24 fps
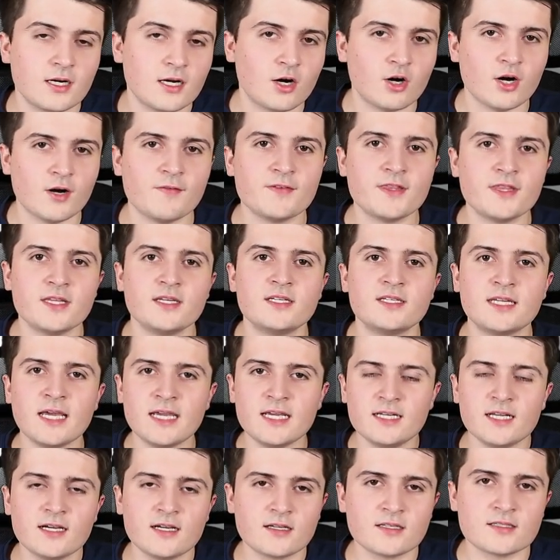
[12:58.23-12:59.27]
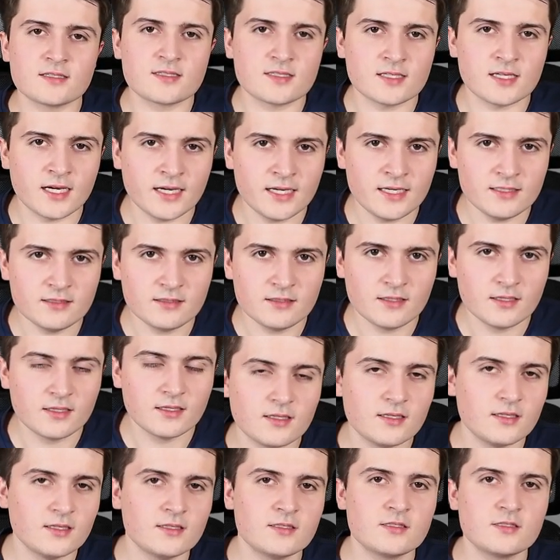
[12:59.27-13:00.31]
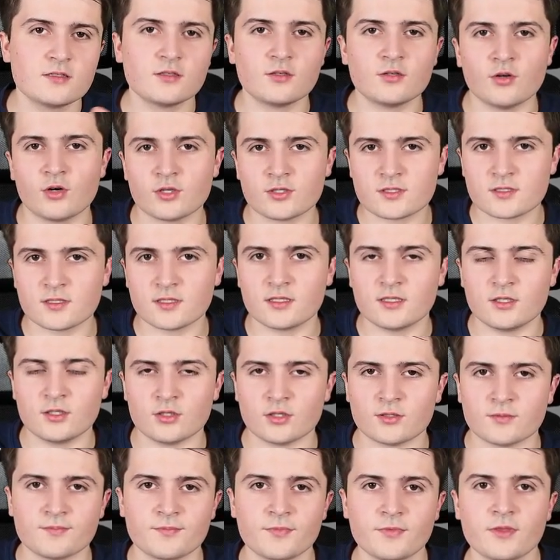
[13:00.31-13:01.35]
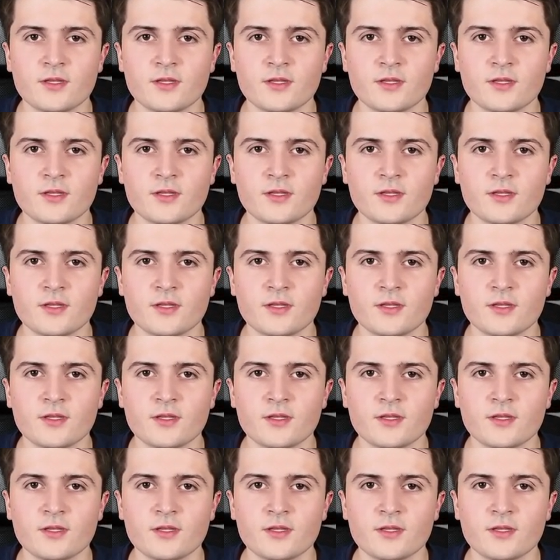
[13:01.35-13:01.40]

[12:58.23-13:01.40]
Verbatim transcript: However, the data inside is not secure.